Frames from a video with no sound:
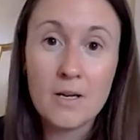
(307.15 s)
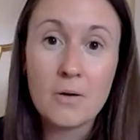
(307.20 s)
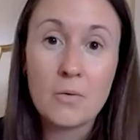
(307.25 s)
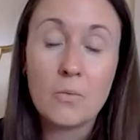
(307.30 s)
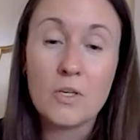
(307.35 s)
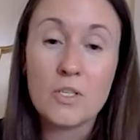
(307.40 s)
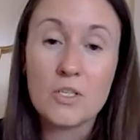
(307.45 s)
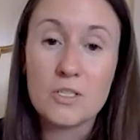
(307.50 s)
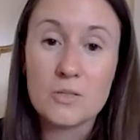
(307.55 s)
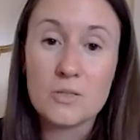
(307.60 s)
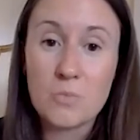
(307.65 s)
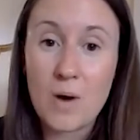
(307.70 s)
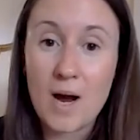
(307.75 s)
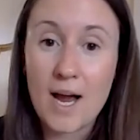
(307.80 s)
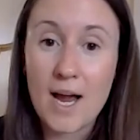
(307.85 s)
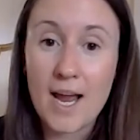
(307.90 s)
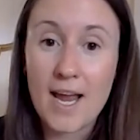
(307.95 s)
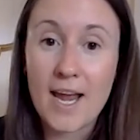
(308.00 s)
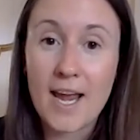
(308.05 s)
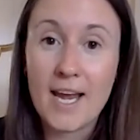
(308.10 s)
which is
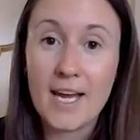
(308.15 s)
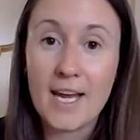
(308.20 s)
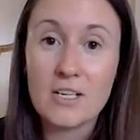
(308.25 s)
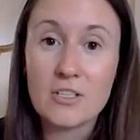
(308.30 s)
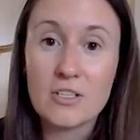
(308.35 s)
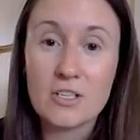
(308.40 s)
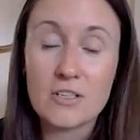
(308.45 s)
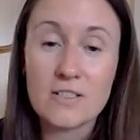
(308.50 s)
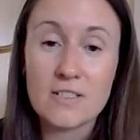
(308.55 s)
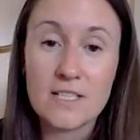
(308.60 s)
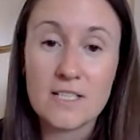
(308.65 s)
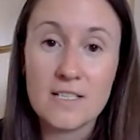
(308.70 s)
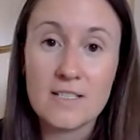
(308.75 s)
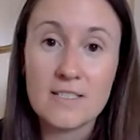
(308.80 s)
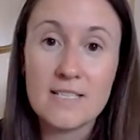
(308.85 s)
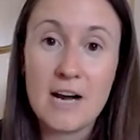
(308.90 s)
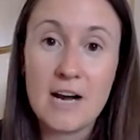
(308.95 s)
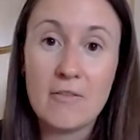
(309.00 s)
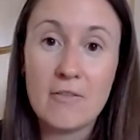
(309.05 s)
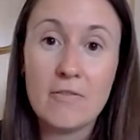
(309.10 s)
why AHRC
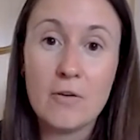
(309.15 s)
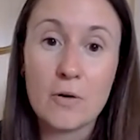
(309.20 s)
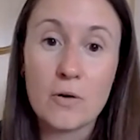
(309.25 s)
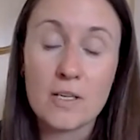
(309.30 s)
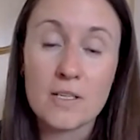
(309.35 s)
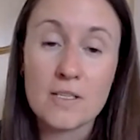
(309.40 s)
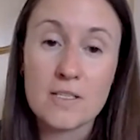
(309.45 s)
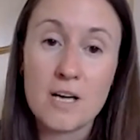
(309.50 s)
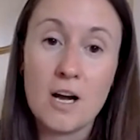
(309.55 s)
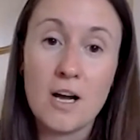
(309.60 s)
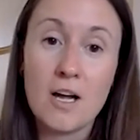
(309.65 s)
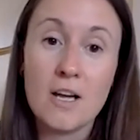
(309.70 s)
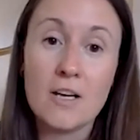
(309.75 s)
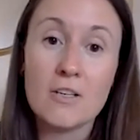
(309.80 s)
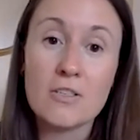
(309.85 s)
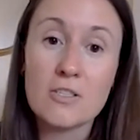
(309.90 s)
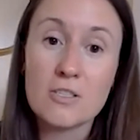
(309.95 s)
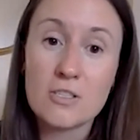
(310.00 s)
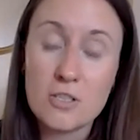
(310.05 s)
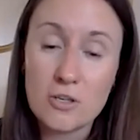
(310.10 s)
is now focused on
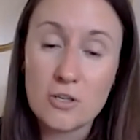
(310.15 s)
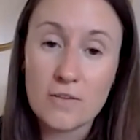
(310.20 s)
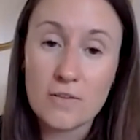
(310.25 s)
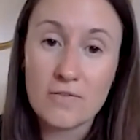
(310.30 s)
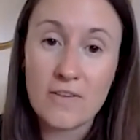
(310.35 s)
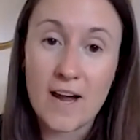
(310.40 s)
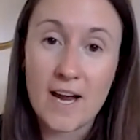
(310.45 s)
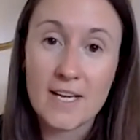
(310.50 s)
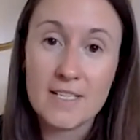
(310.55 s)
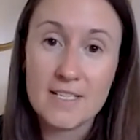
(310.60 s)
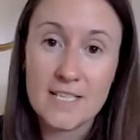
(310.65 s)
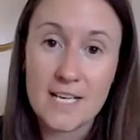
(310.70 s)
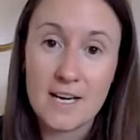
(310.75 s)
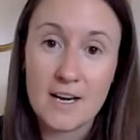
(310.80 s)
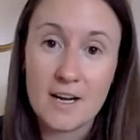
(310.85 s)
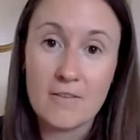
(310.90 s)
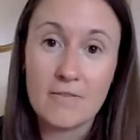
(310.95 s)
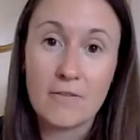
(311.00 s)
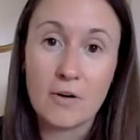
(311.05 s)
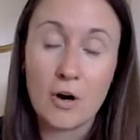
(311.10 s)
certified
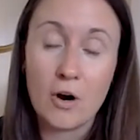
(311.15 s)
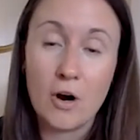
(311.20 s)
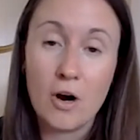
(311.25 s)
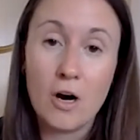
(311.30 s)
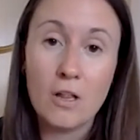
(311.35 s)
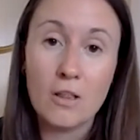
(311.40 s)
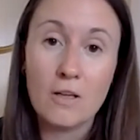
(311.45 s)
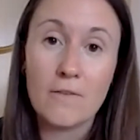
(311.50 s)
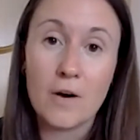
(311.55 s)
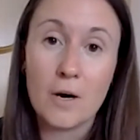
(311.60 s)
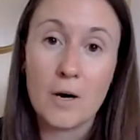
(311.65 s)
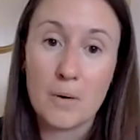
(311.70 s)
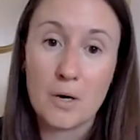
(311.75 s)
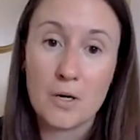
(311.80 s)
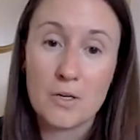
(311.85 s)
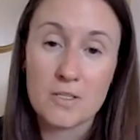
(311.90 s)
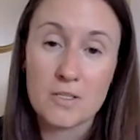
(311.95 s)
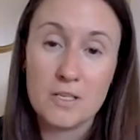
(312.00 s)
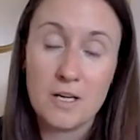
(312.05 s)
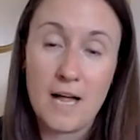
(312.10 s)
data for all of our
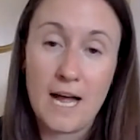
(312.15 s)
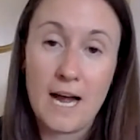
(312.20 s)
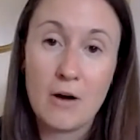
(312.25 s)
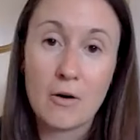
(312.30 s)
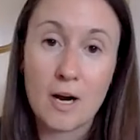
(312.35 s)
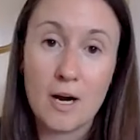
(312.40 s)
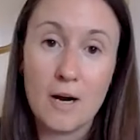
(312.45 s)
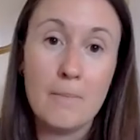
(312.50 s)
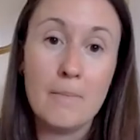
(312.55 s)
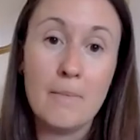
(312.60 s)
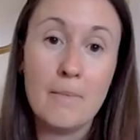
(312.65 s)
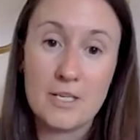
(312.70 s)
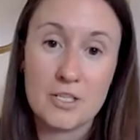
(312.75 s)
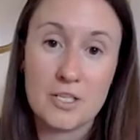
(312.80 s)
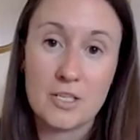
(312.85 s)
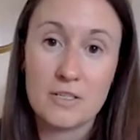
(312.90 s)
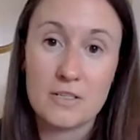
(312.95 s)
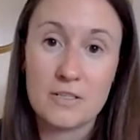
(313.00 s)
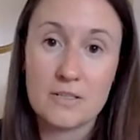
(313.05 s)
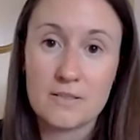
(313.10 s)
personal outcome
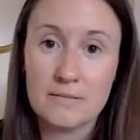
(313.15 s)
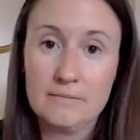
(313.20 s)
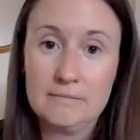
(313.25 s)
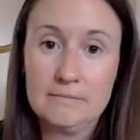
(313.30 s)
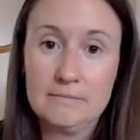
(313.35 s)
measures.